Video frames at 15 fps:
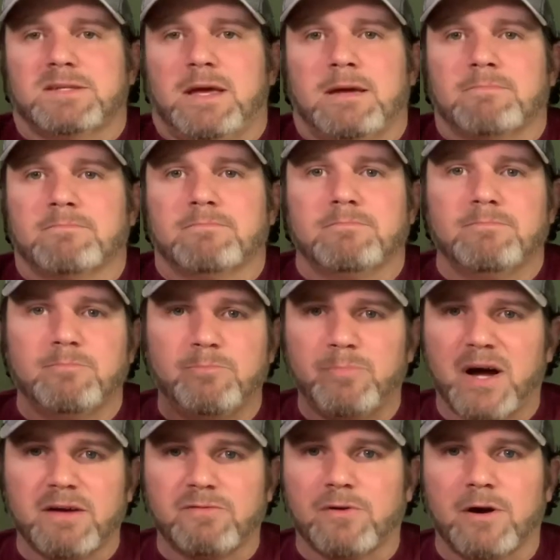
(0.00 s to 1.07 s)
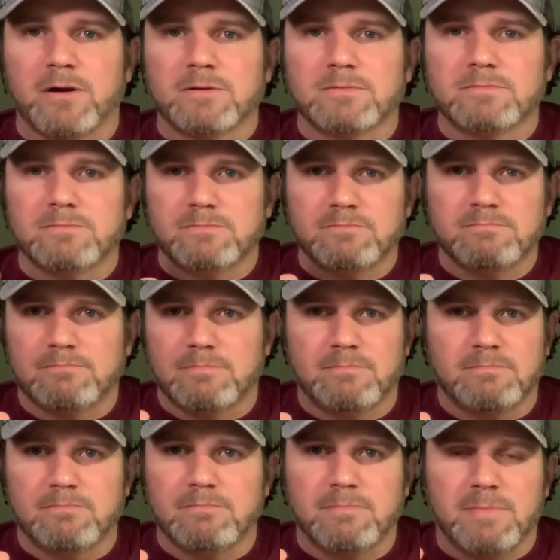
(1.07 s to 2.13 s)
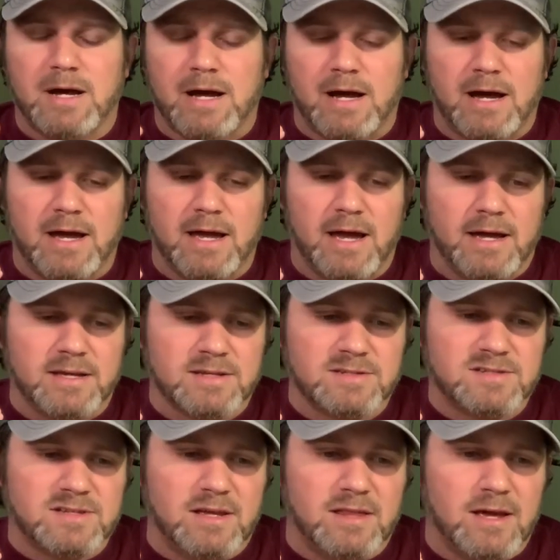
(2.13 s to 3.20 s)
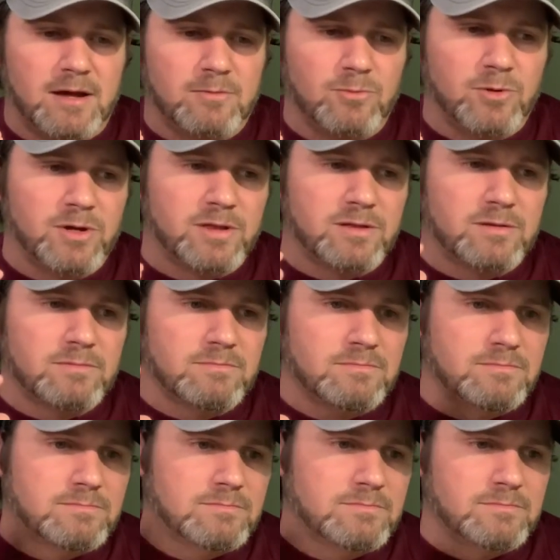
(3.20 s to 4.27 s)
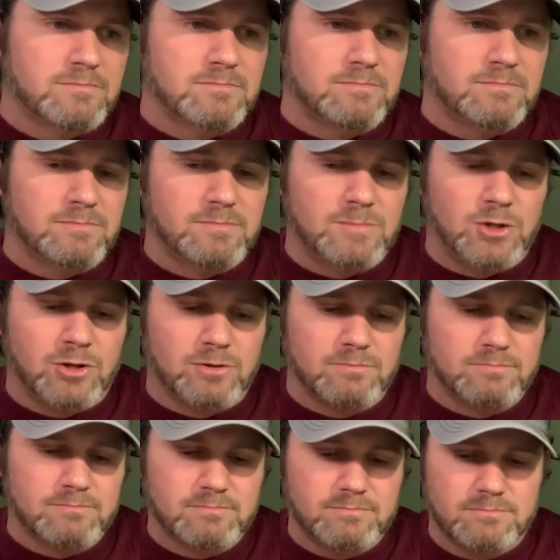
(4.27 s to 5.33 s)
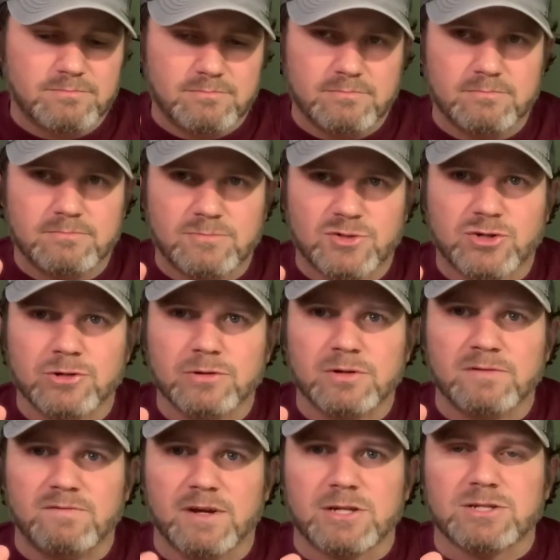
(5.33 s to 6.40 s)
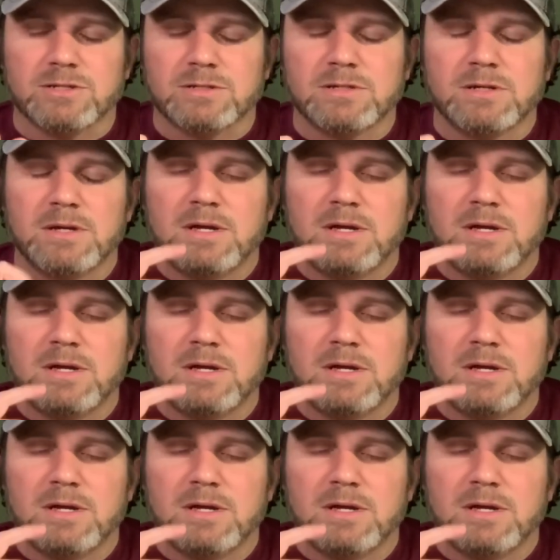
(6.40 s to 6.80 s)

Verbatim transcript: game by far. I, I can say that with, you know, true conviction.